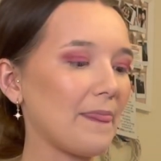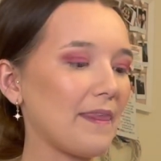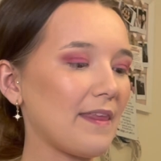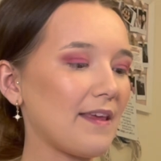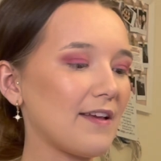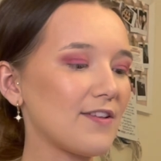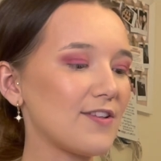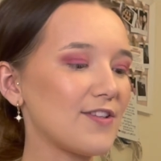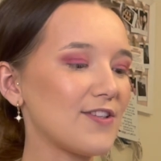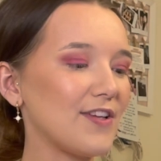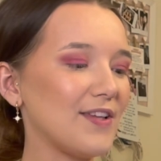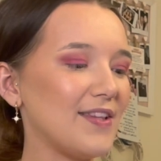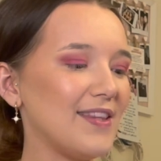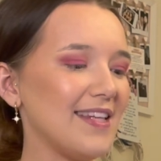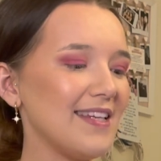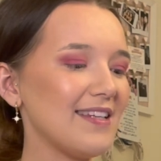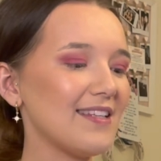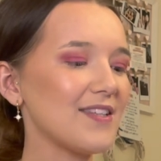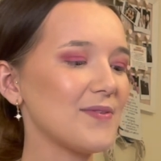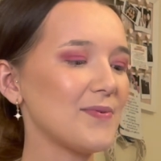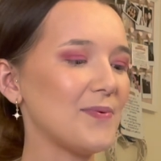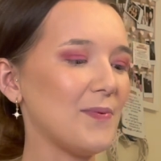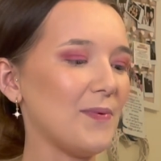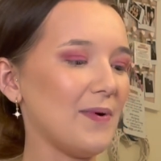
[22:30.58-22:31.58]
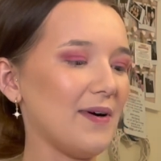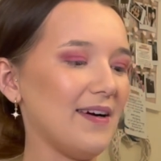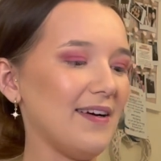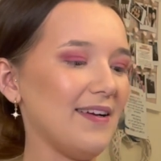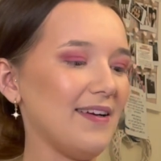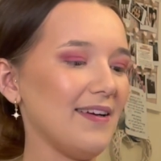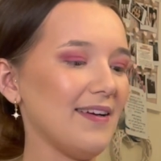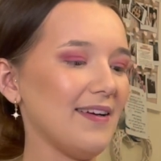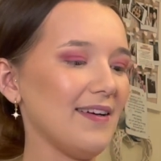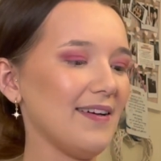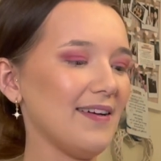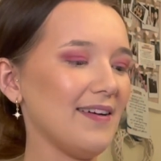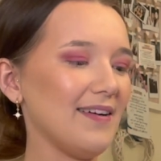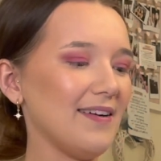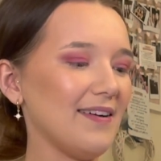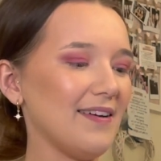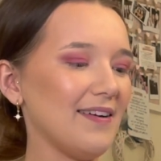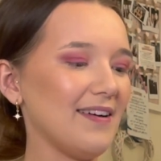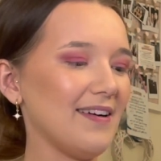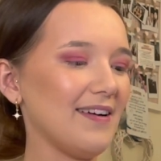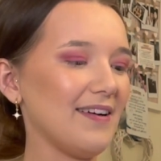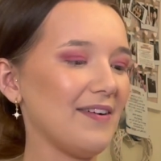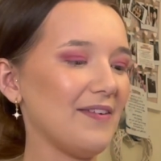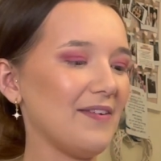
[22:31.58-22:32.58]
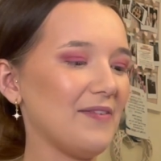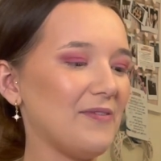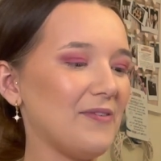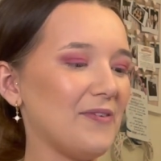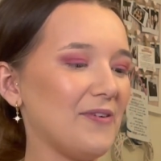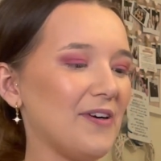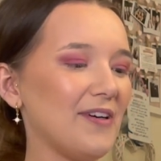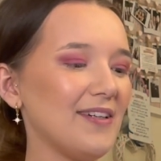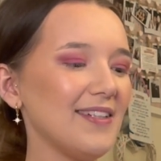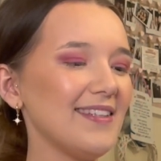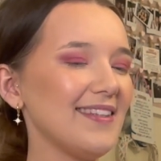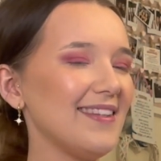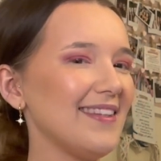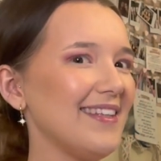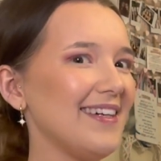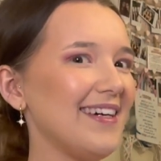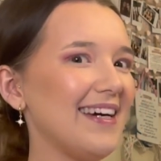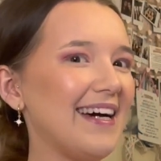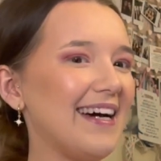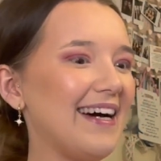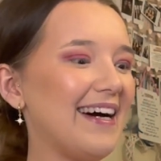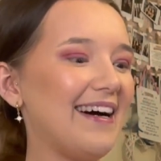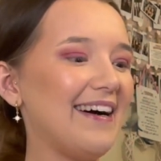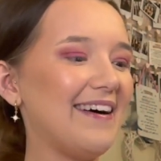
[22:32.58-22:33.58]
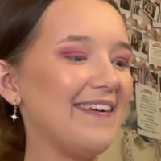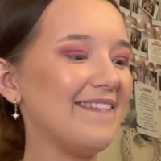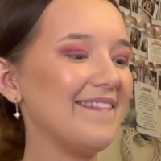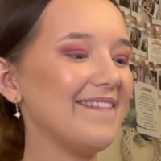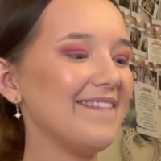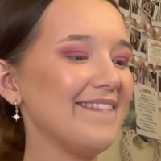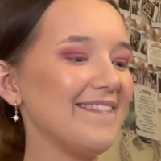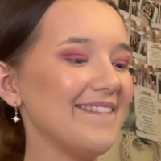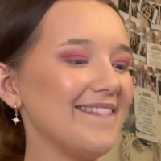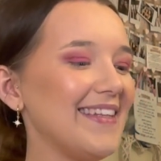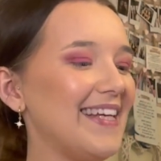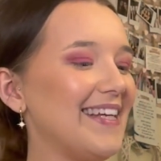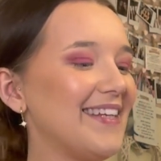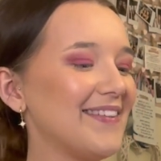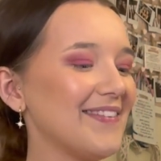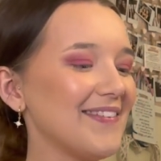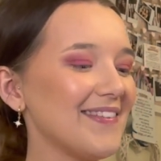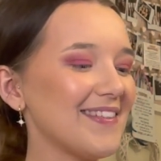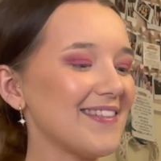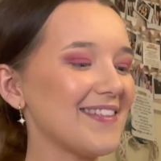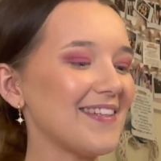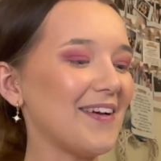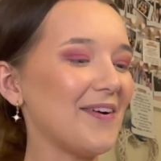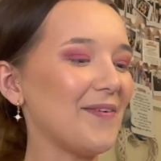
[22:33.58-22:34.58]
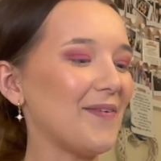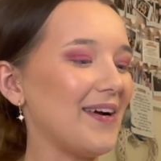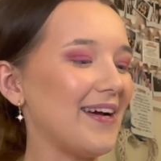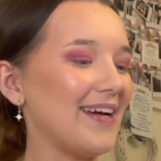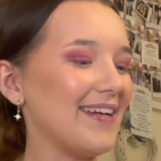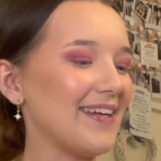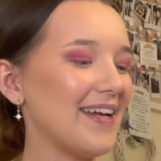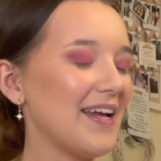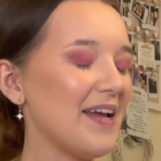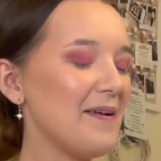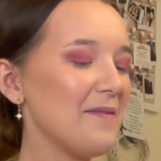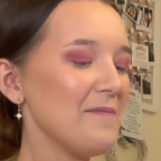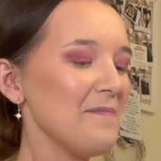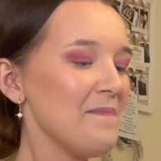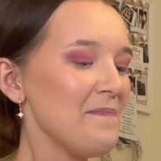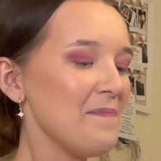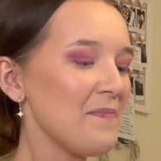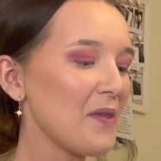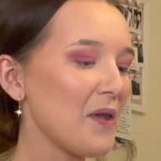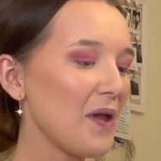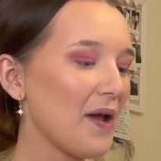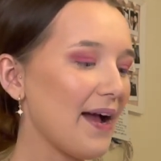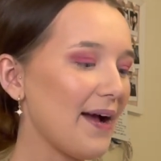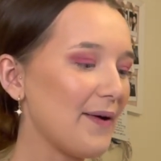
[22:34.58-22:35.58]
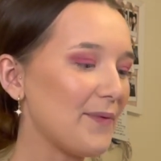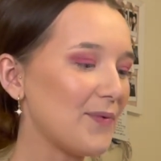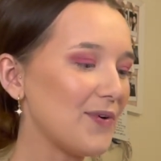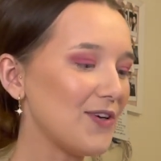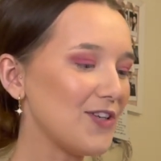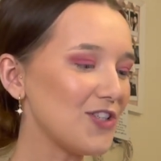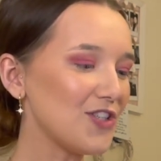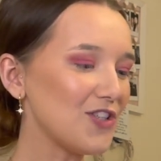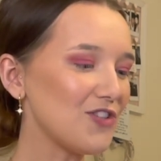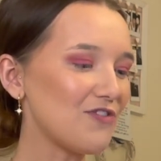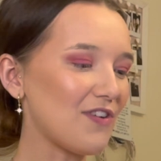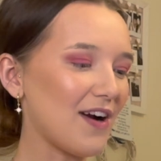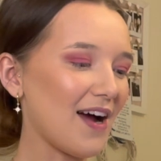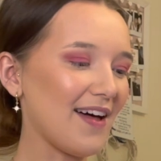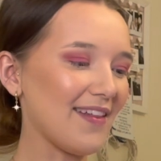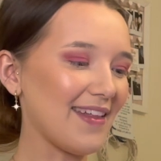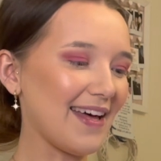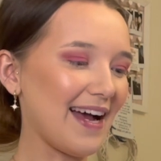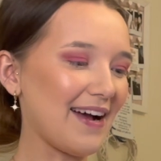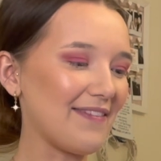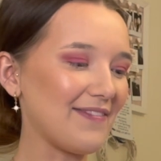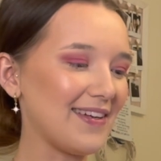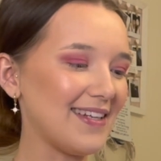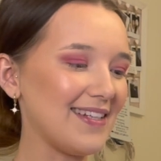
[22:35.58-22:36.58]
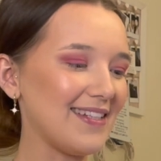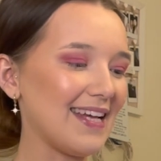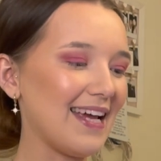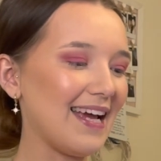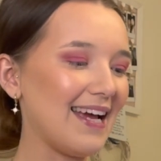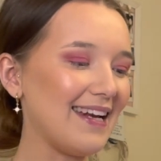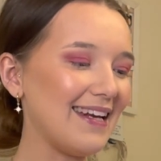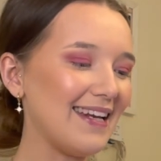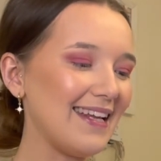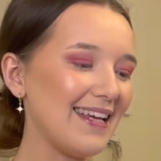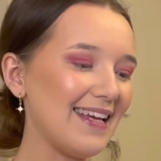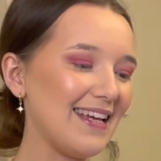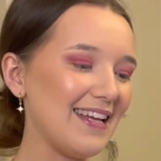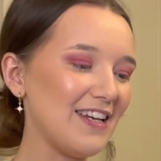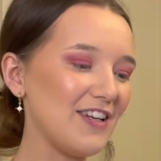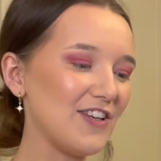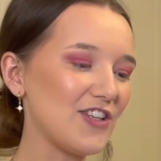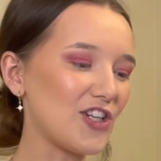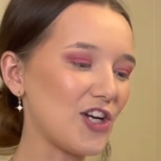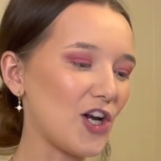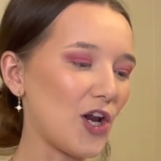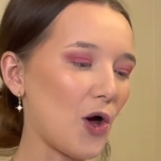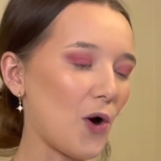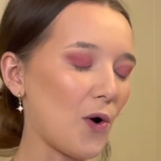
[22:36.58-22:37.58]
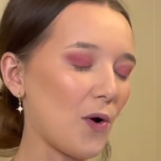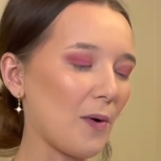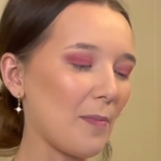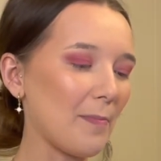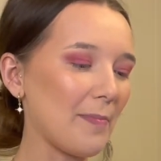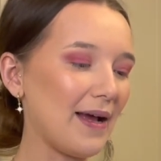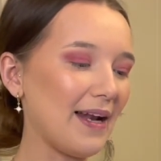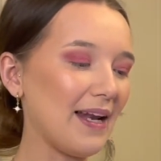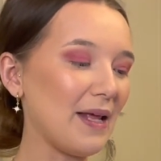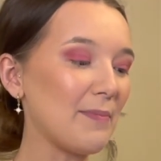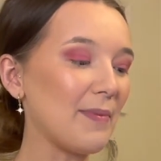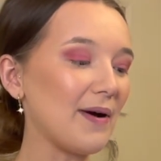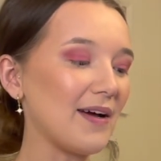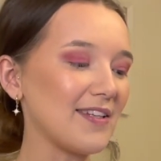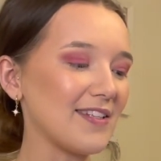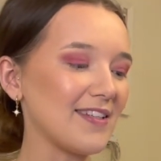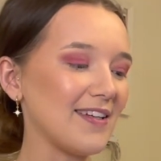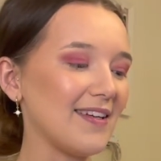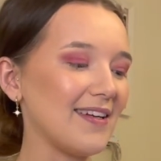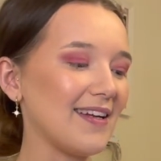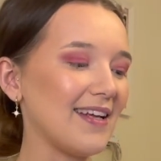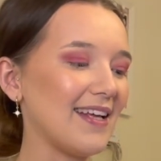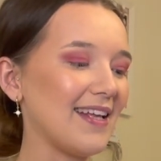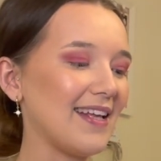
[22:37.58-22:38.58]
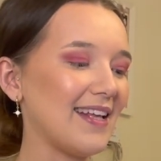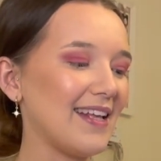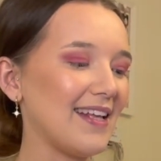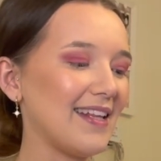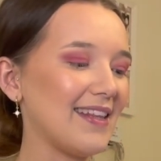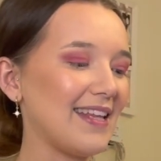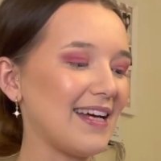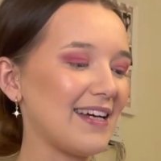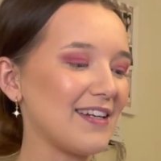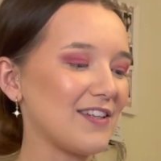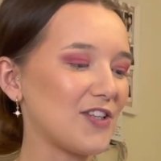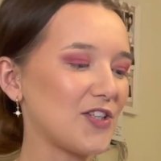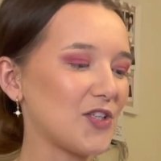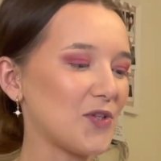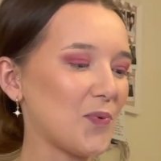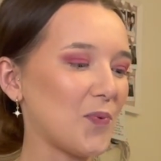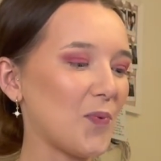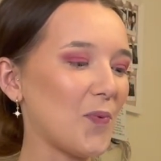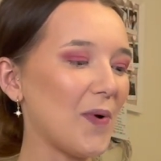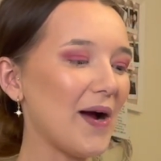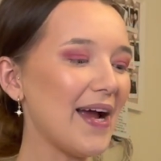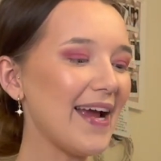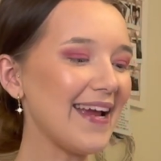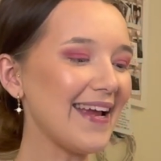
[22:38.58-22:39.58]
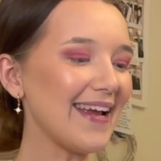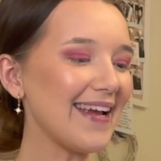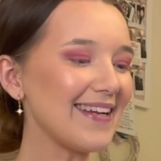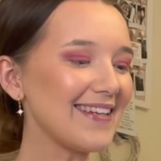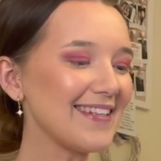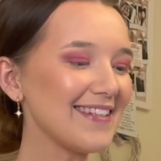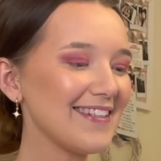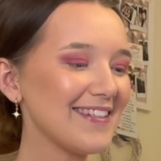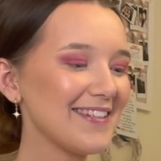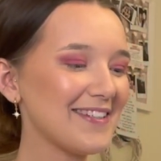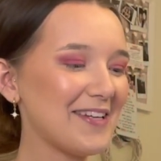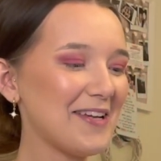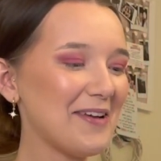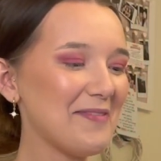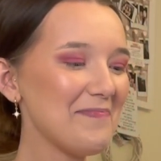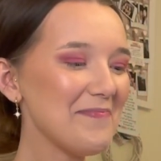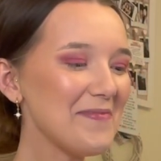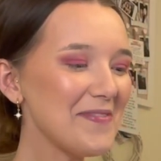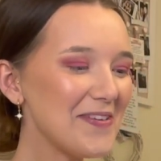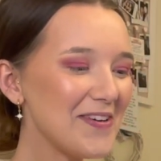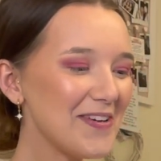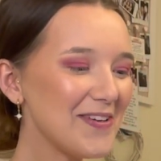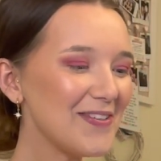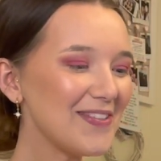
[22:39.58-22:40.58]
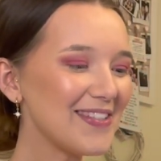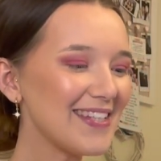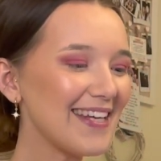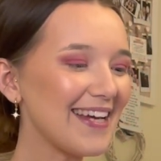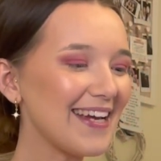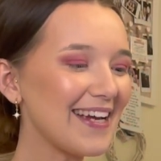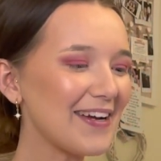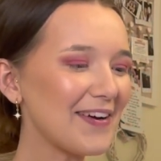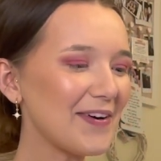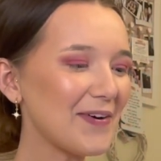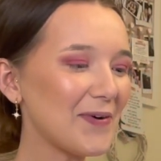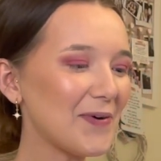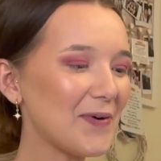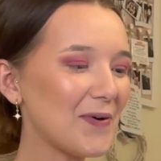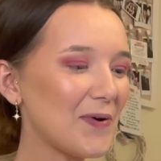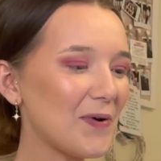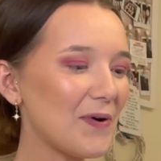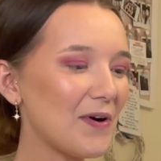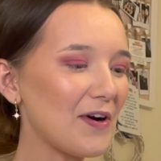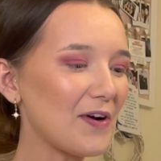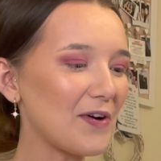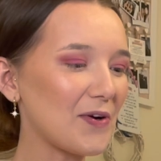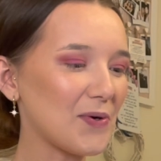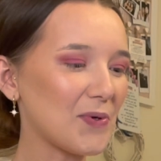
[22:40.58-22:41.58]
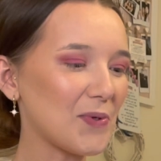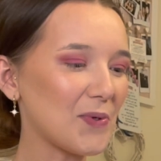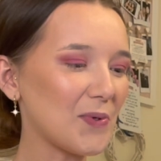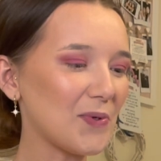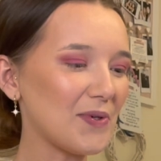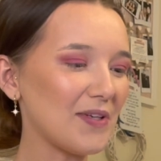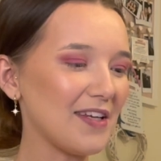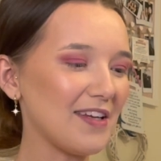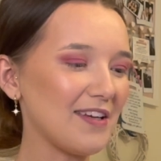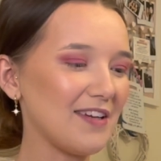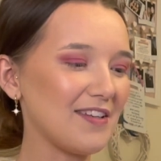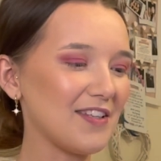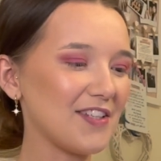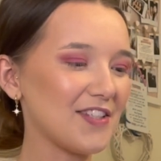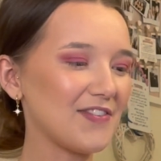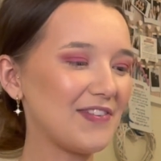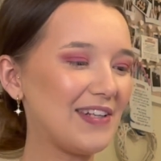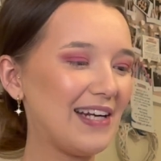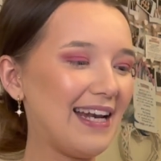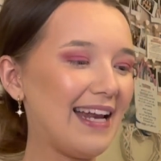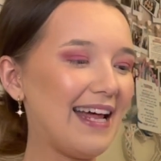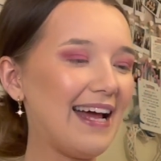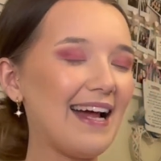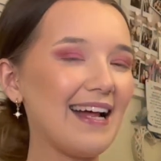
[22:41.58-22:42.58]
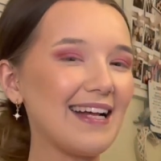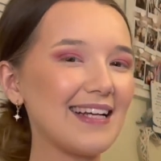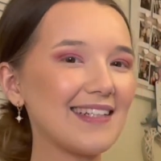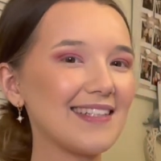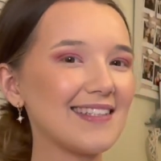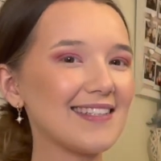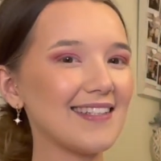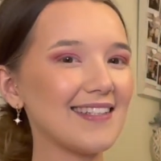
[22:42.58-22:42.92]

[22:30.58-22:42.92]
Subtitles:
So this one, what the hell? This one's so weird. Would you rather have a 10-inch long belly button that swayed to music or accordions for legs?